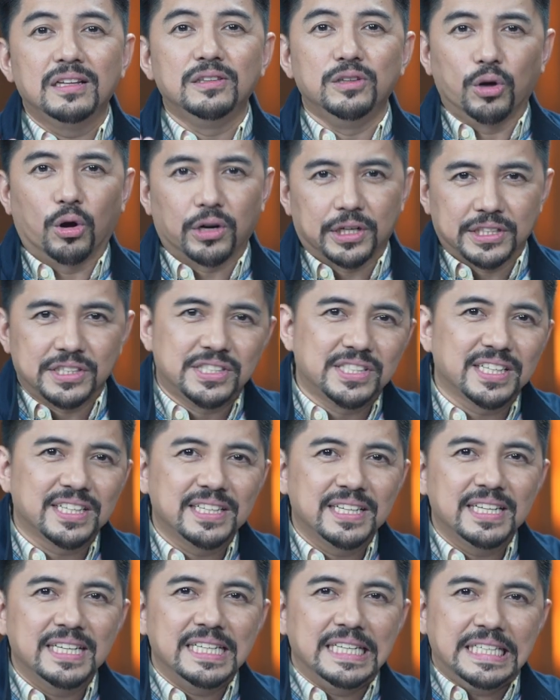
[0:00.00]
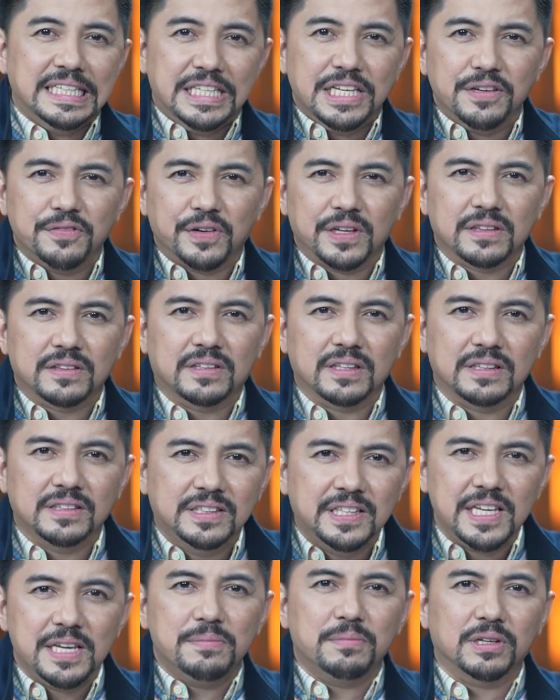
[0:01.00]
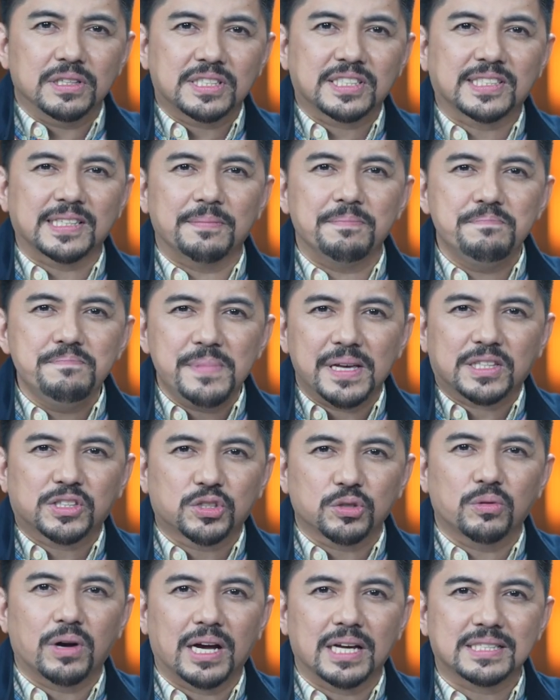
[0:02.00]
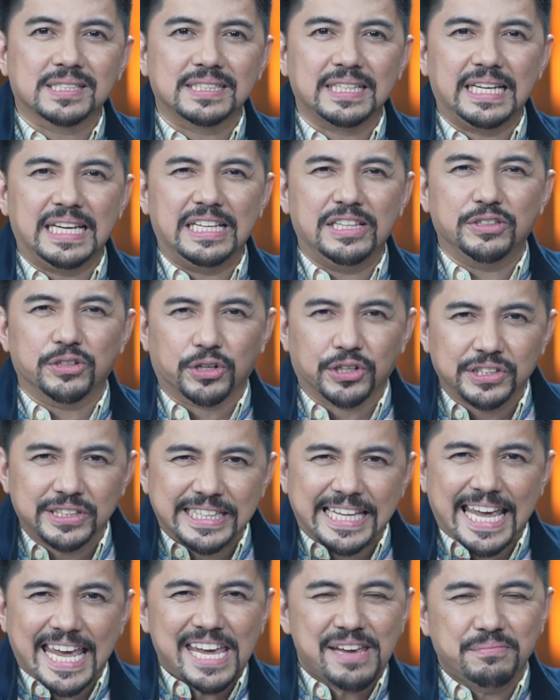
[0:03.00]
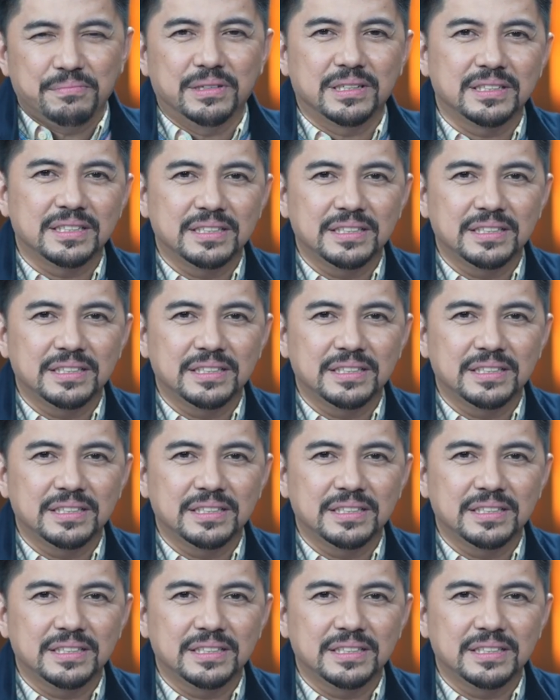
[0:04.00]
"Lord, even the demons submit to us in your name."